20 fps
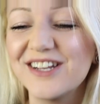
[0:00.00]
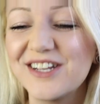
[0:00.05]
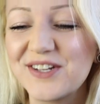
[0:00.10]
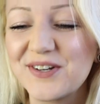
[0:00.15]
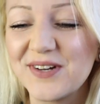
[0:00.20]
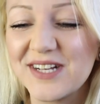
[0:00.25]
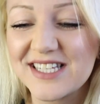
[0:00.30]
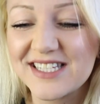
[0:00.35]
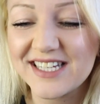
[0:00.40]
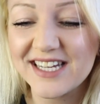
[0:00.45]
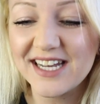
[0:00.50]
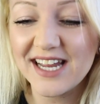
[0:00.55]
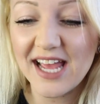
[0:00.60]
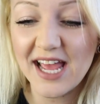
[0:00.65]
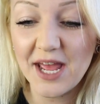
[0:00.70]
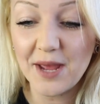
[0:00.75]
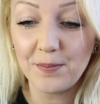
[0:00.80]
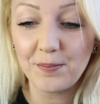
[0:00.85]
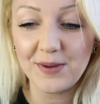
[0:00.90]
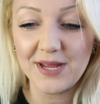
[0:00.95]
Twisted
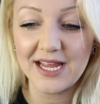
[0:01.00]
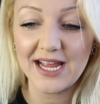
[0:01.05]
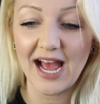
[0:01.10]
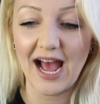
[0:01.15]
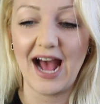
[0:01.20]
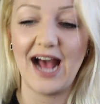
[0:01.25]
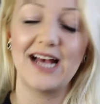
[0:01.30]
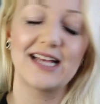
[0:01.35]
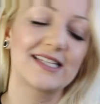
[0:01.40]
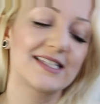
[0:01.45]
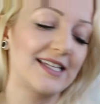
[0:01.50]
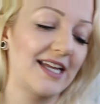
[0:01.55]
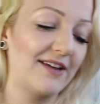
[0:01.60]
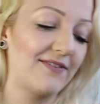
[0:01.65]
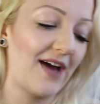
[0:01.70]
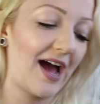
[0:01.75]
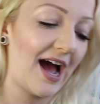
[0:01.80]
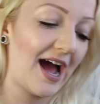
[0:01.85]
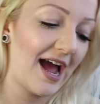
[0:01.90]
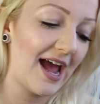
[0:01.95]
Hippie asked
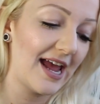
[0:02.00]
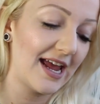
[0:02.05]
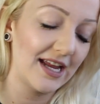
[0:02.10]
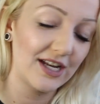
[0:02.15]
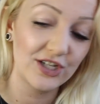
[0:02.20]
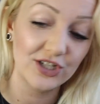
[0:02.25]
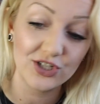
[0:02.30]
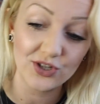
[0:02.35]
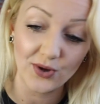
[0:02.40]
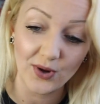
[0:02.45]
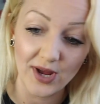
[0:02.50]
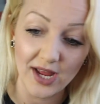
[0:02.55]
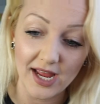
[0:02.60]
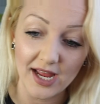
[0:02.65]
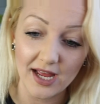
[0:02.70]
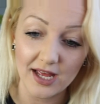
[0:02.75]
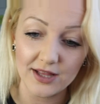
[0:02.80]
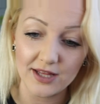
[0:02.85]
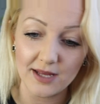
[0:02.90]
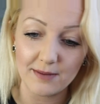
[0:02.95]
if I
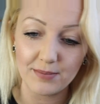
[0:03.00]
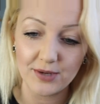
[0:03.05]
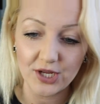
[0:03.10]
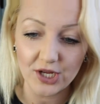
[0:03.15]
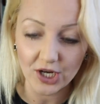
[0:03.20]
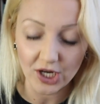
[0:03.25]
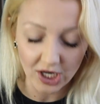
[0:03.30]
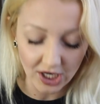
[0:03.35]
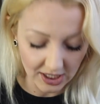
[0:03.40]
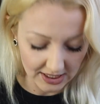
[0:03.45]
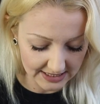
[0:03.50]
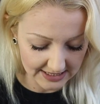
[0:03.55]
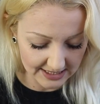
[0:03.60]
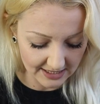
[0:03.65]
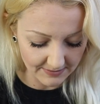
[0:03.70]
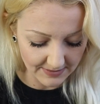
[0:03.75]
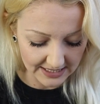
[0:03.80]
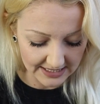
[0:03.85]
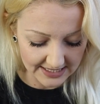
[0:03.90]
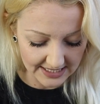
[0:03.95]
enjoy the Pure
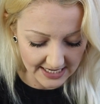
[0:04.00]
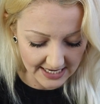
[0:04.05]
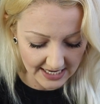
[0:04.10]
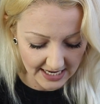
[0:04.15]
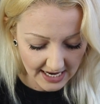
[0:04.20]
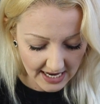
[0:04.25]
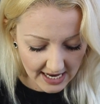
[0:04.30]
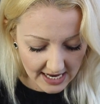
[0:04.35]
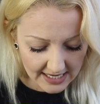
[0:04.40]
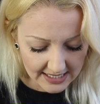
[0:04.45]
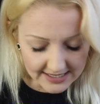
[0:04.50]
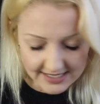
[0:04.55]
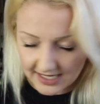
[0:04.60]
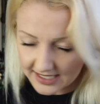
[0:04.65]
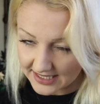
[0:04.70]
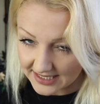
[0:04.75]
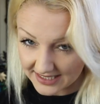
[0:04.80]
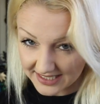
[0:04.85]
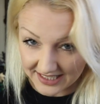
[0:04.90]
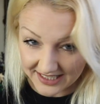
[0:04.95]
C B D
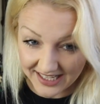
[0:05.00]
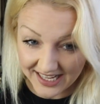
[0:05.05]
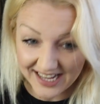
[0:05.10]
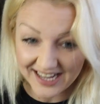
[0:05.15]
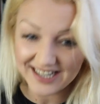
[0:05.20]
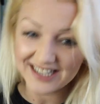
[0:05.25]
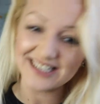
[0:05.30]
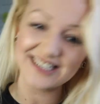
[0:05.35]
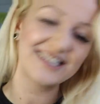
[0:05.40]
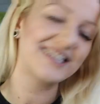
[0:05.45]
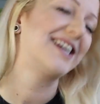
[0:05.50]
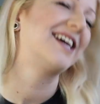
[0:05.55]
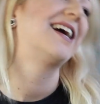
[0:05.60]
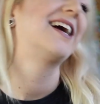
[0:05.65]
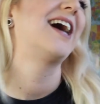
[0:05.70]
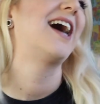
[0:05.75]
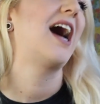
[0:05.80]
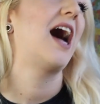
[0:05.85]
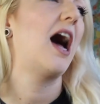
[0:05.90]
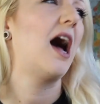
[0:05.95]
Distillate.
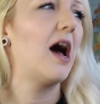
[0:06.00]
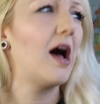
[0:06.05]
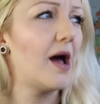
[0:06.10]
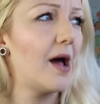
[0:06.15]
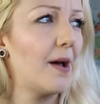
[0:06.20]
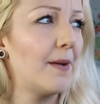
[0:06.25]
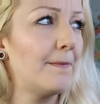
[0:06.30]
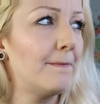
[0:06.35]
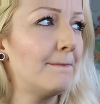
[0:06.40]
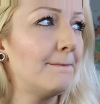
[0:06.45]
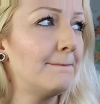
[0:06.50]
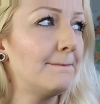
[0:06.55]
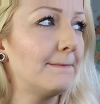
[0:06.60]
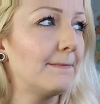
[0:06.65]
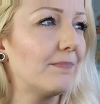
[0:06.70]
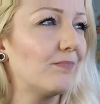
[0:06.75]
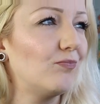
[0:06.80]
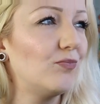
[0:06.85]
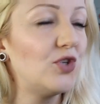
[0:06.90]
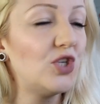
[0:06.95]
Um,
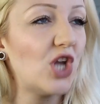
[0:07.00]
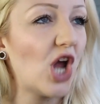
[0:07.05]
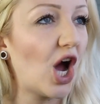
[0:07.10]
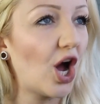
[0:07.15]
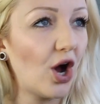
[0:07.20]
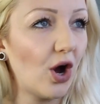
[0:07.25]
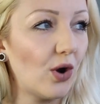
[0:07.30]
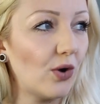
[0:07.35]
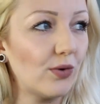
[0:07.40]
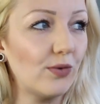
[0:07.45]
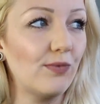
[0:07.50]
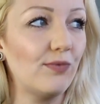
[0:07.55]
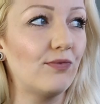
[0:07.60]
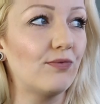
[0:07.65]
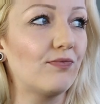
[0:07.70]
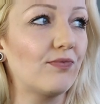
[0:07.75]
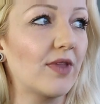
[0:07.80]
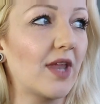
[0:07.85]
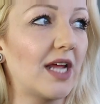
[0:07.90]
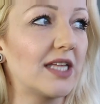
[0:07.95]
no,
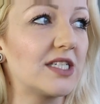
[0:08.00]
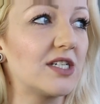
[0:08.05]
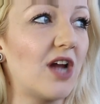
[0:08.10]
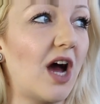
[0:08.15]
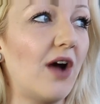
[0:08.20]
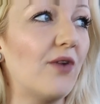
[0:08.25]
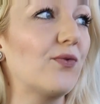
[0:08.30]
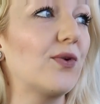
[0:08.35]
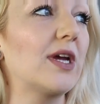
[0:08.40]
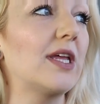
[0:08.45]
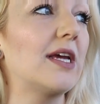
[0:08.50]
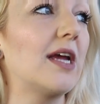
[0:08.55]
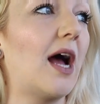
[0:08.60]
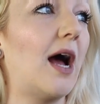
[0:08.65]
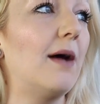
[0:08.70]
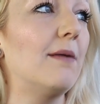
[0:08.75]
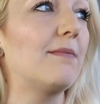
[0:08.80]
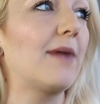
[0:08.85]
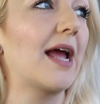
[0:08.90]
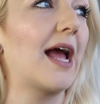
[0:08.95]
it's not really
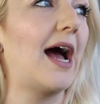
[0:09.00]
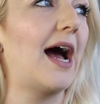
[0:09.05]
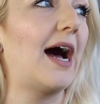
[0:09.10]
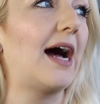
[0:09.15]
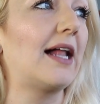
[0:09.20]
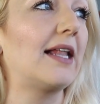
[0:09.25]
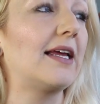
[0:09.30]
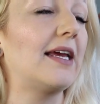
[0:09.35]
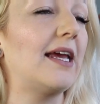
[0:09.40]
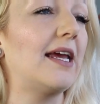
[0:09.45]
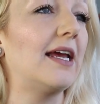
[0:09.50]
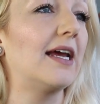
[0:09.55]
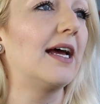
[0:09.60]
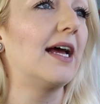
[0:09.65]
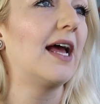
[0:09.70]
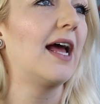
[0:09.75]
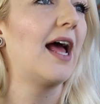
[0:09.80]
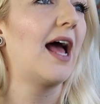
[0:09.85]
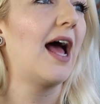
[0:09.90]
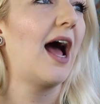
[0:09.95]
up my alley.
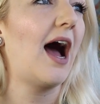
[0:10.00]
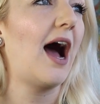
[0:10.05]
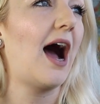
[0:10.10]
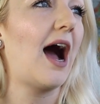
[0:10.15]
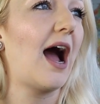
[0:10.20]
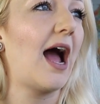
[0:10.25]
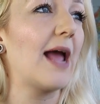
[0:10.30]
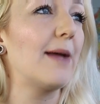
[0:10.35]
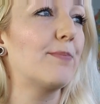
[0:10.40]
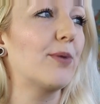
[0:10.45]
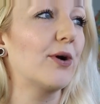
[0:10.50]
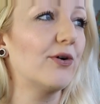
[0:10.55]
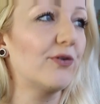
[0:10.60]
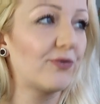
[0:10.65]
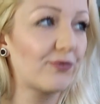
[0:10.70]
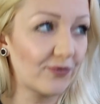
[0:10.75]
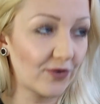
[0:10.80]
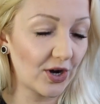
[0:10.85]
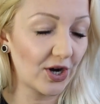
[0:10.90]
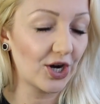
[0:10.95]
I
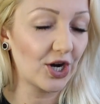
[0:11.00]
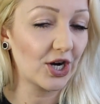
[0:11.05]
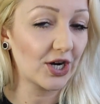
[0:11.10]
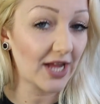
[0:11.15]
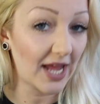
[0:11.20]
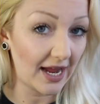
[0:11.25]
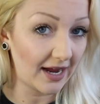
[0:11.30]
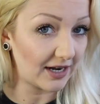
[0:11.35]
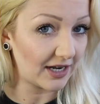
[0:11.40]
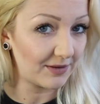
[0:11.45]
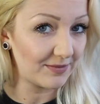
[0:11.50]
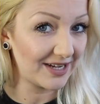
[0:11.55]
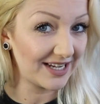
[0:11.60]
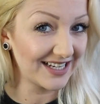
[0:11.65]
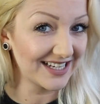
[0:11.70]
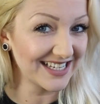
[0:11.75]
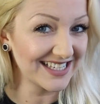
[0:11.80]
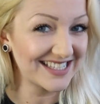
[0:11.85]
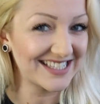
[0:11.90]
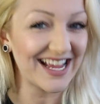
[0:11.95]
prefer
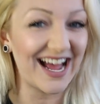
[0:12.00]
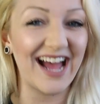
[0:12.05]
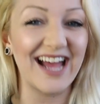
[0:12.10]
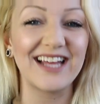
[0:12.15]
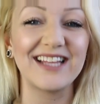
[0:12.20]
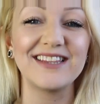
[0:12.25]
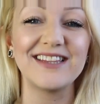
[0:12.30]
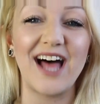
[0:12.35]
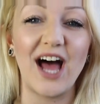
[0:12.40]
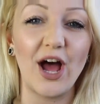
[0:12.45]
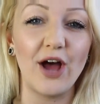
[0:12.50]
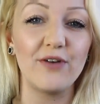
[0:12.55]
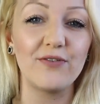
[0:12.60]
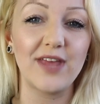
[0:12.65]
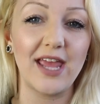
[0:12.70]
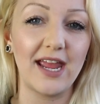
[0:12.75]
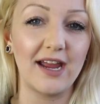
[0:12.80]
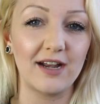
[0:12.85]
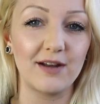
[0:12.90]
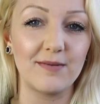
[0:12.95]
cannabis. I love
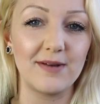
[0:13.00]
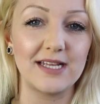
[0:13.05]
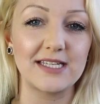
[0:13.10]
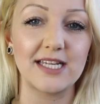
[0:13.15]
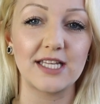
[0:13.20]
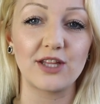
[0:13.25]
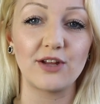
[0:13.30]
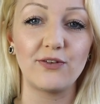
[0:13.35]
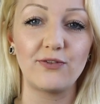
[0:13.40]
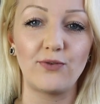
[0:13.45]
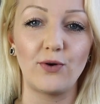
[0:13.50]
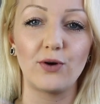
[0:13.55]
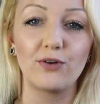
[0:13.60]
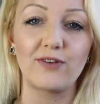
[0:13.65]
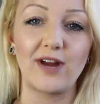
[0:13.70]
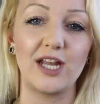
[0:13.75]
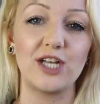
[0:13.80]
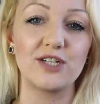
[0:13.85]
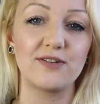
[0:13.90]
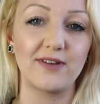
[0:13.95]
cannabis and the full
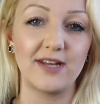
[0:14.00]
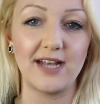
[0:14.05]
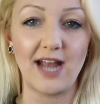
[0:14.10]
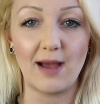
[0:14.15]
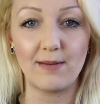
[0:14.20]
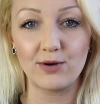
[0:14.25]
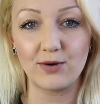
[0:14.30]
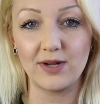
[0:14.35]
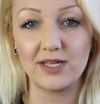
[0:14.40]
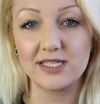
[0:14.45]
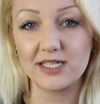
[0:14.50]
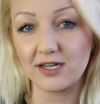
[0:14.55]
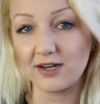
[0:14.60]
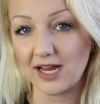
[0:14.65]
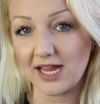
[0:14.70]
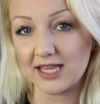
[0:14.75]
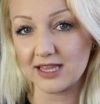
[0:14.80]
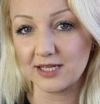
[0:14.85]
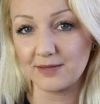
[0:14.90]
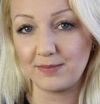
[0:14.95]
range of cannabinoids that are
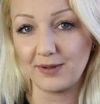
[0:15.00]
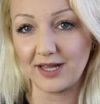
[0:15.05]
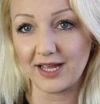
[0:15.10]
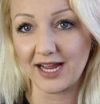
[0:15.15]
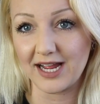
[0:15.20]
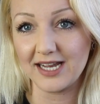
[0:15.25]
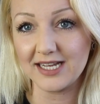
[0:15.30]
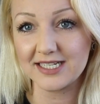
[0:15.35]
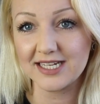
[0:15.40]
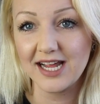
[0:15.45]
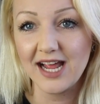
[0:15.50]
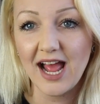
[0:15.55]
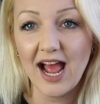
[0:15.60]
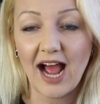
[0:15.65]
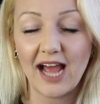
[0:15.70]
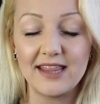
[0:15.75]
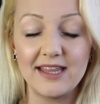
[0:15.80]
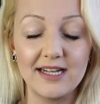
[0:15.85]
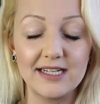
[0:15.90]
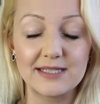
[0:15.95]
in the plant.
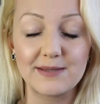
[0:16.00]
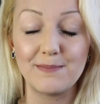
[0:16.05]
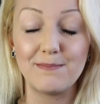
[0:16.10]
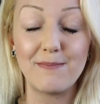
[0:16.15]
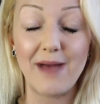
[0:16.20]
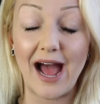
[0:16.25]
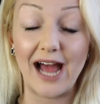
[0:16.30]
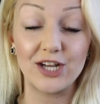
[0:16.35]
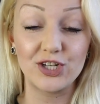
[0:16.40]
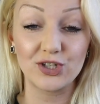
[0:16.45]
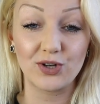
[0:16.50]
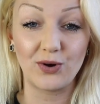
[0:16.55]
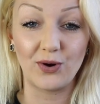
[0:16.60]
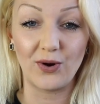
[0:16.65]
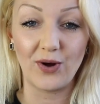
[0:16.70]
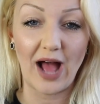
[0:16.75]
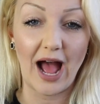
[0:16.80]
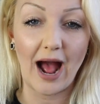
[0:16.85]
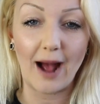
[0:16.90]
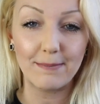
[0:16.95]
I think it's
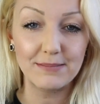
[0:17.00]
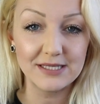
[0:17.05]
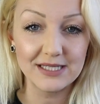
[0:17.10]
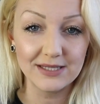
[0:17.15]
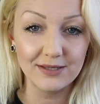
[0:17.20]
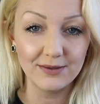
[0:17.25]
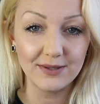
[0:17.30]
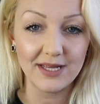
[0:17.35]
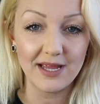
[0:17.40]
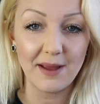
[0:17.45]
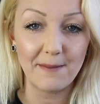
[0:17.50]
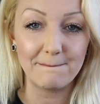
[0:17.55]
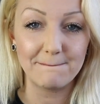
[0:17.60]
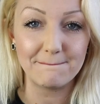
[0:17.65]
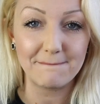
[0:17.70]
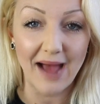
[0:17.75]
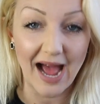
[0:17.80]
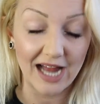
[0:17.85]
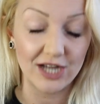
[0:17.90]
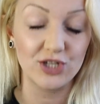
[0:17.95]
magical, absolutely
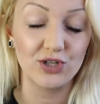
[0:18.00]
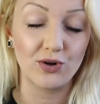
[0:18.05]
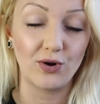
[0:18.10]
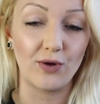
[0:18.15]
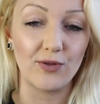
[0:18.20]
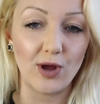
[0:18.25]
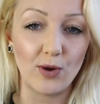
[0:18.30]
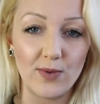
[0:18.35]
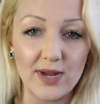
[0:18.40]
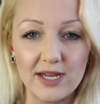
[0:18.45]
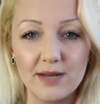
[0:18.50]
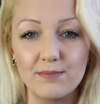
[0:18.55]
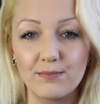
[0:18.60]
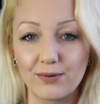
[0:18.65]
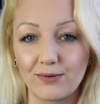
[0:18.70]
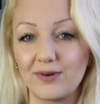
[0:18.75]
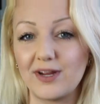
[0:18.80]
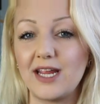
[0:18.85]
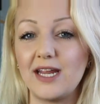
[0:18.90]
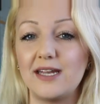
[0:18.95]
magical, that we can
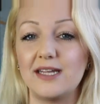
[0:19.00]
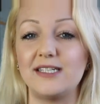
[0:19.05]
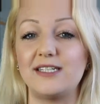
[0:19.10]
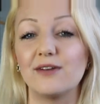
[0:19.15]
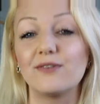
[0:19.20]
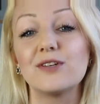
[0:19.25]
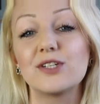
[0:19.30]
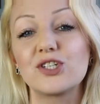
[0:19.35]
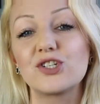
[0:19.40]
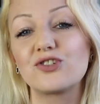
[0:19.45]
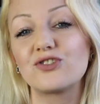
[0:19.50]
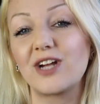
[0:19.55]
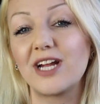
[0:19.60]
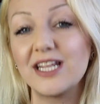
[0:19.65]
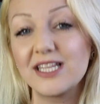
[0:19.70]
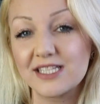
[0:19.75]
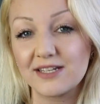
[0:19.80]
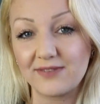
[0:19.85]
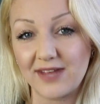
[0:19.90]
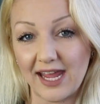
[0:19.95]
breed different
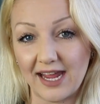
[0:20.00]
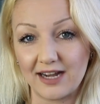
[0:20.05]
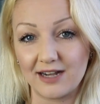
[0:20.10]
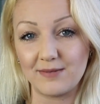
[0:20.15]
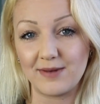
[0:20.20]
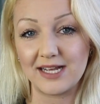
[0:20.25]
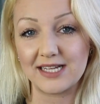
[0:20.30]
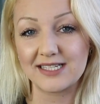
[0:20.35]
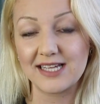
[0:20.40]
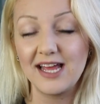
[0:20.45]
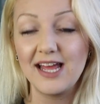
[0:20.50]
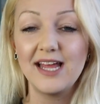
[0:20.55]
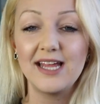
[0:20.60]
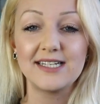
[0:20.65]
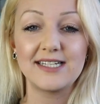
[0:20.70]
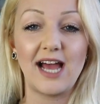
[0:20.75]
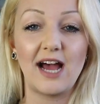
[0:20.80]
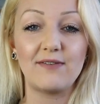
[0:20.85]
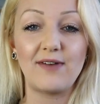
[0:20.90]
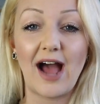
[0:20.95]
strains of cannabis
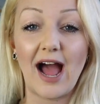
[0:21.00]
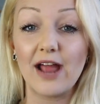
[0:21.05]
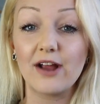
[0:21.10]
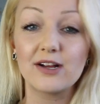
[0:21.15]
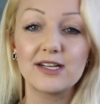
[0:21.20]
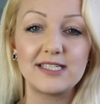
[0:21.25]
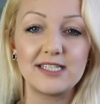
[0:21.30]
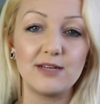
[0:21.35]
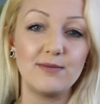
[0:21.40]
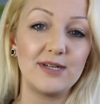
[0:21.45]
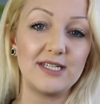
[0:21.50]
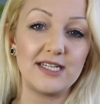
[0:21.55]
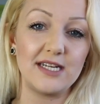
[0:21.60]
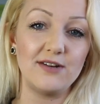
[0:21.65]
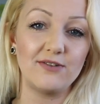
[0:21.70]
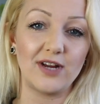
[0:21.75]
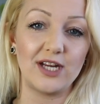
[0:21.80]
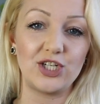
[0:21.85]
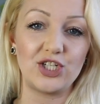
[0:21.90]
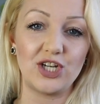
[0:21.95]
to have higher C B
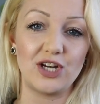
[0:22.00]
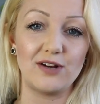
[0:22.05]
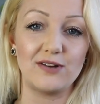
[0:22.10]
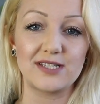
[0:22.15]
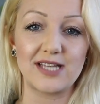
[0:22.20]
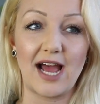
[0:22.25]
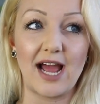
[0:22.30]
D ratios,